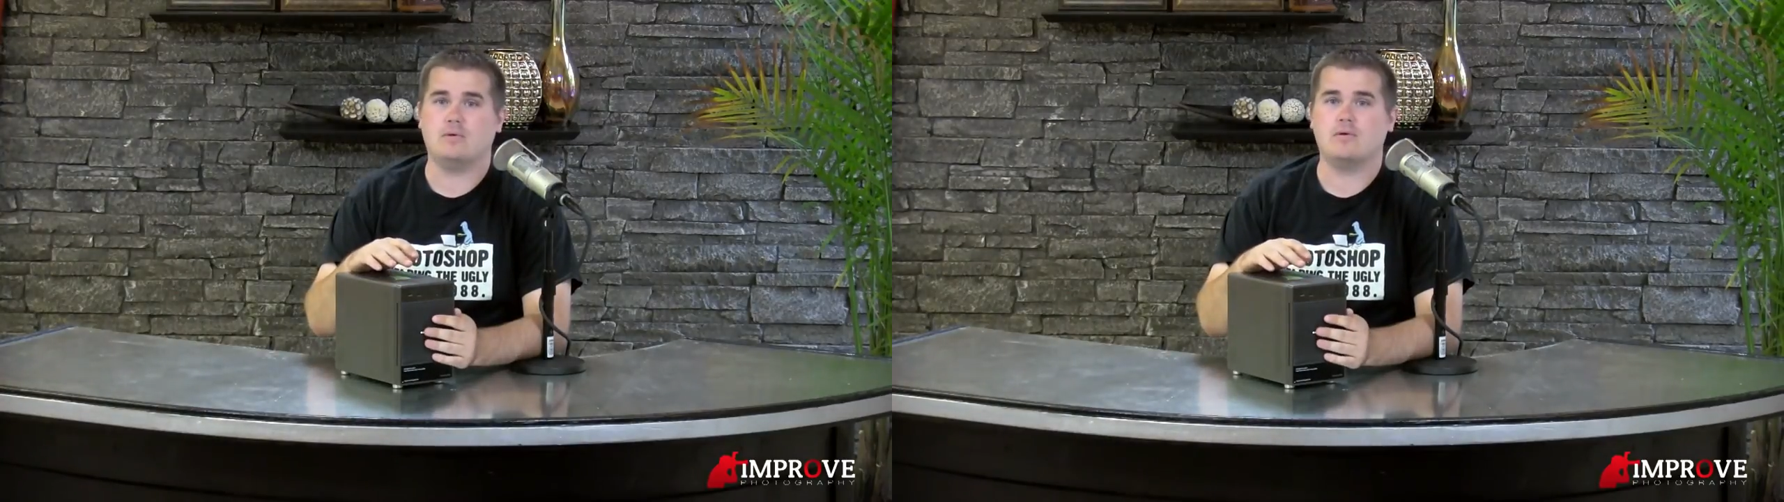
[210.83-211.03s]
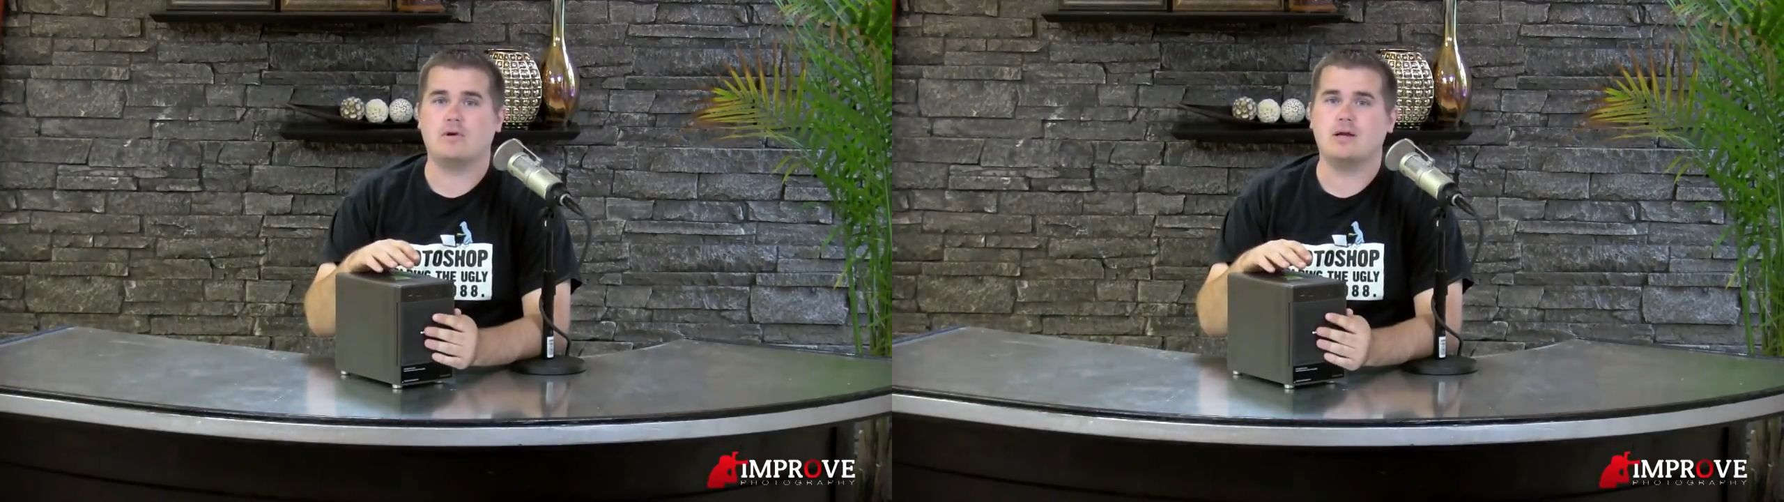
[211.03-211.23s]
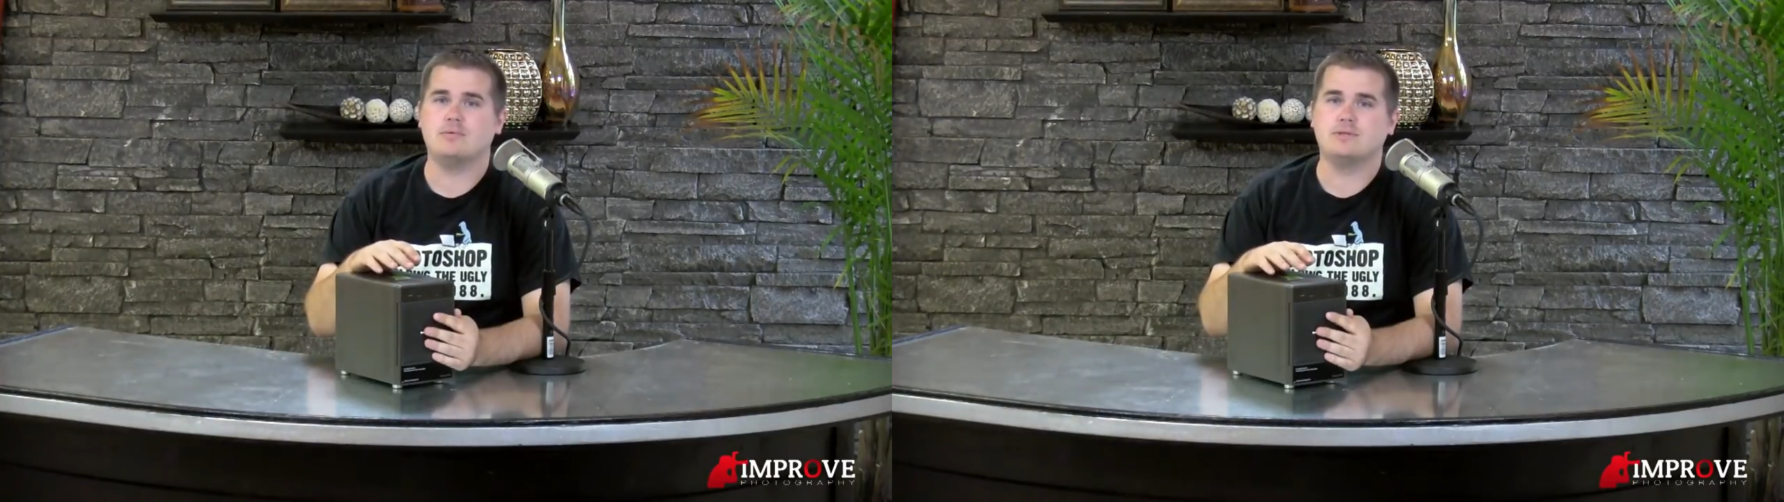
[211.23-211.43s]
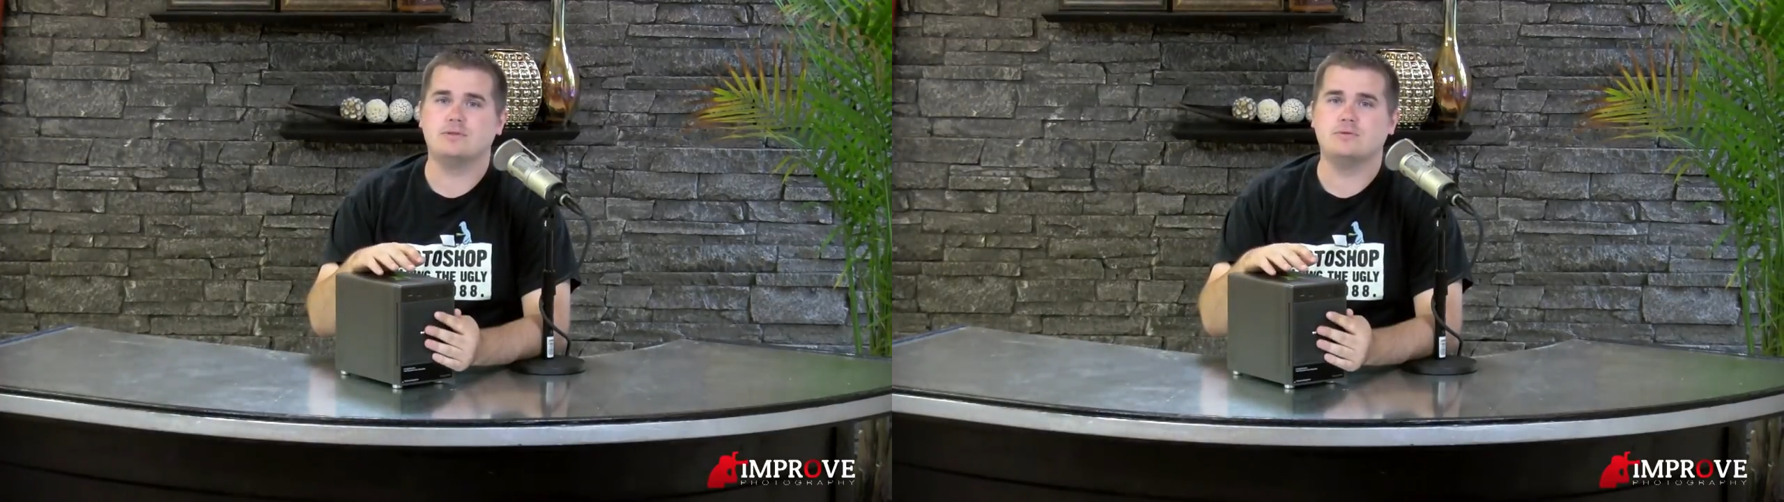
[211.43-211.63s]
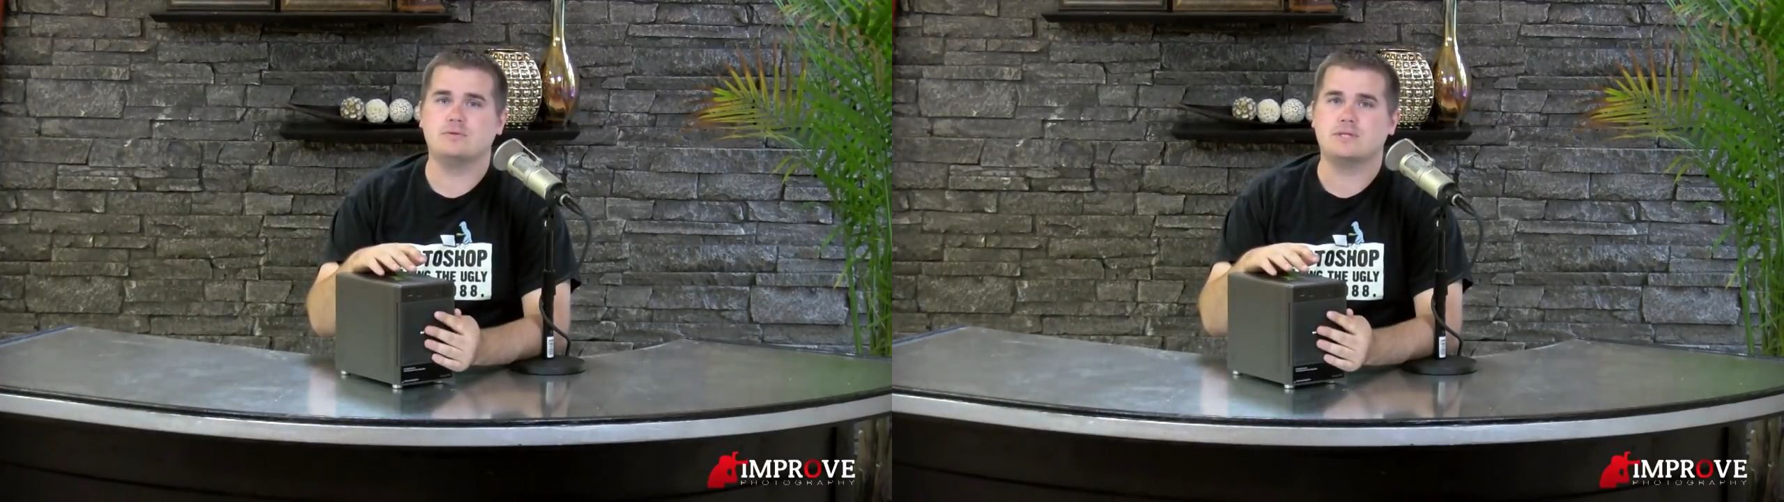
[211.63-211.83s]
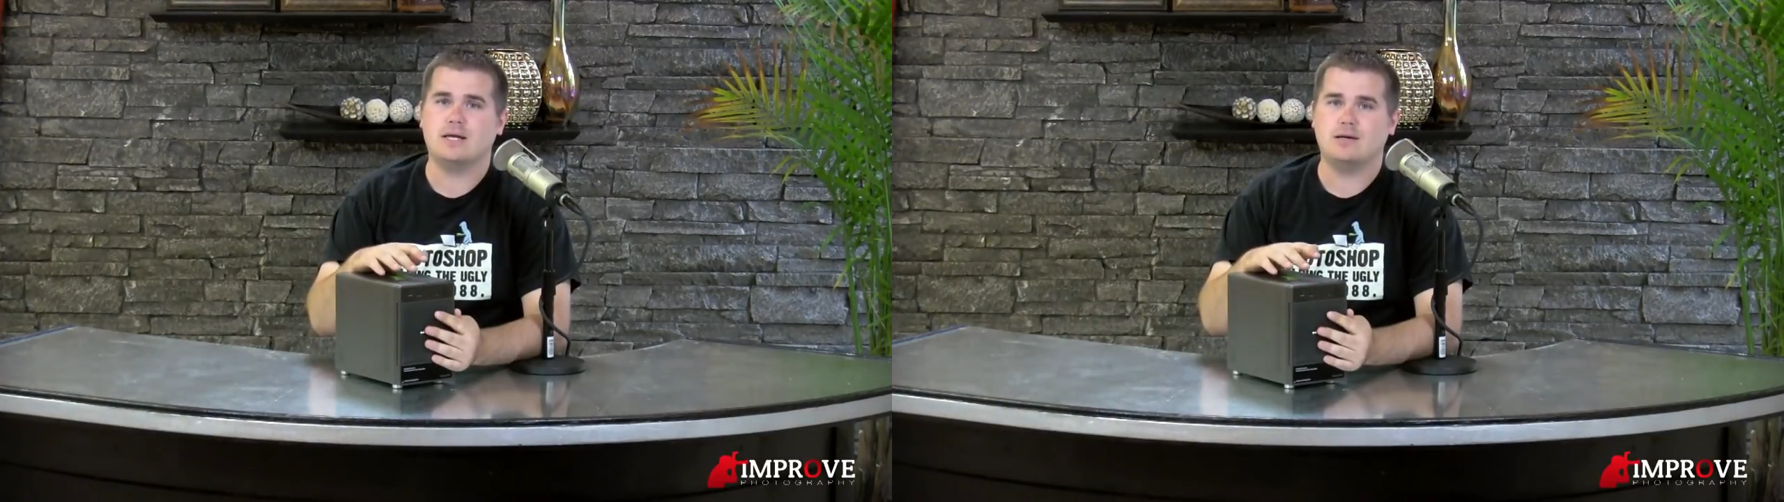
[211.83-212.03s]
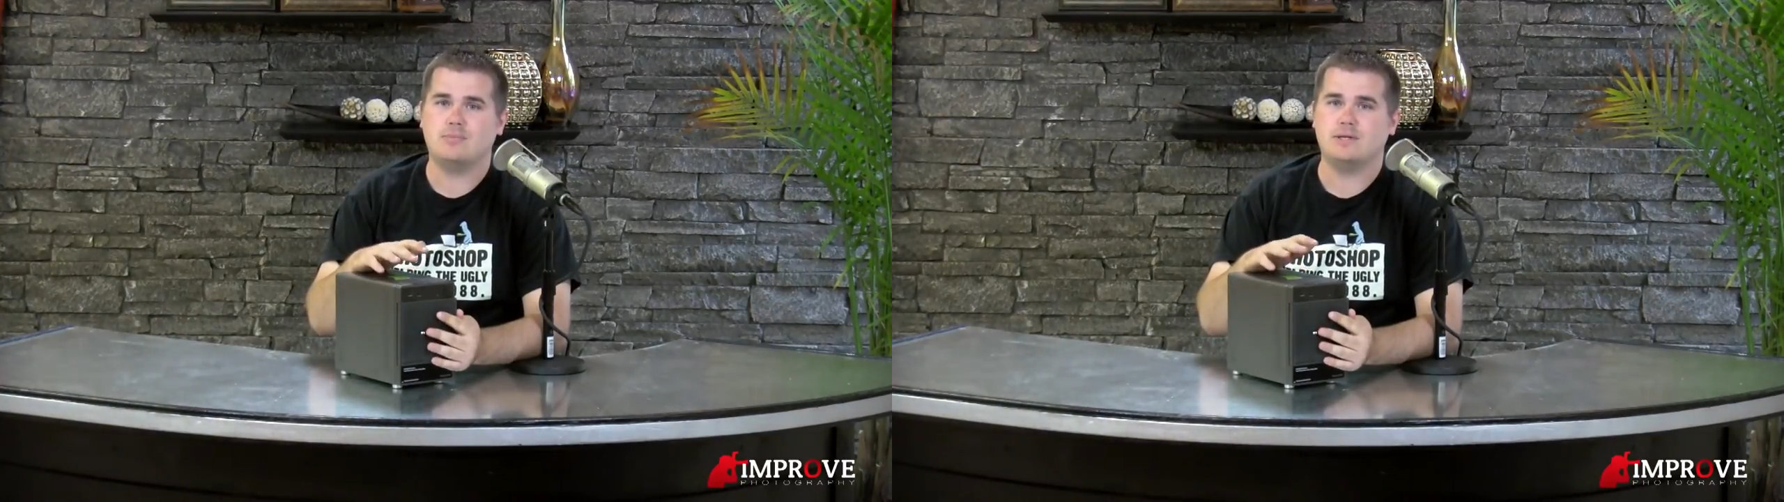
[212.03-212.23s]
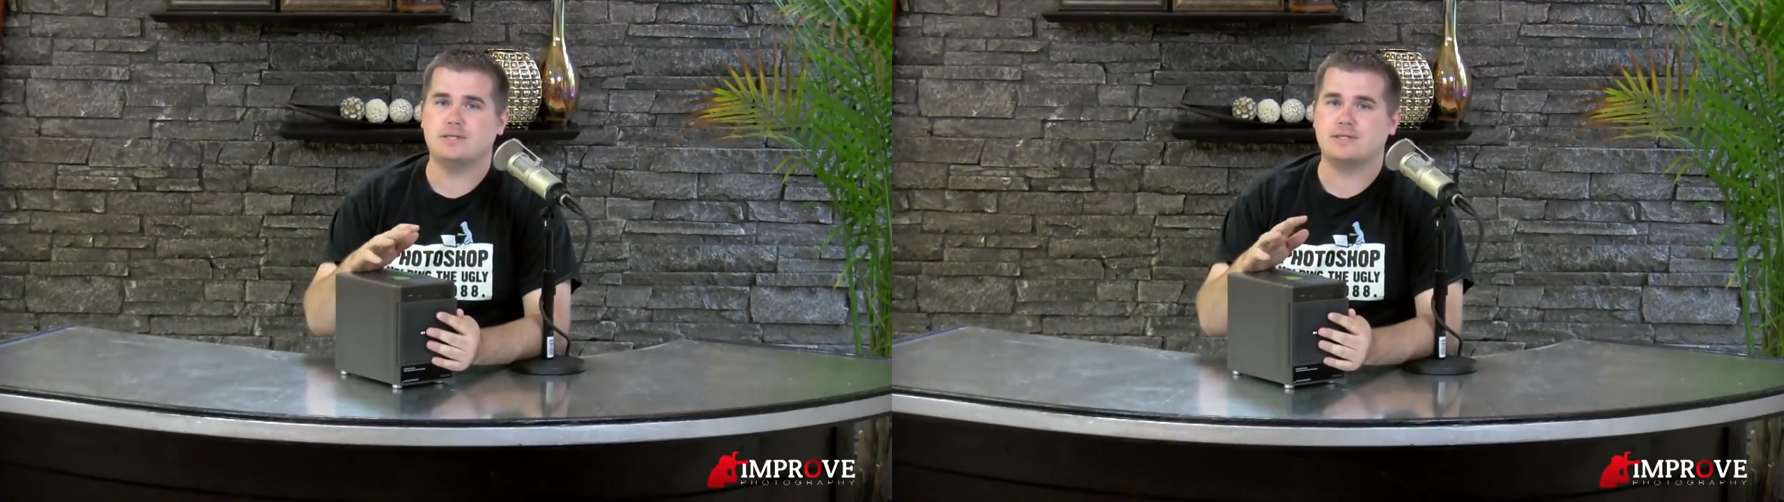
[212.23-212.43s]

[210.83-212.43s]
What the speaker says: We were able to set up a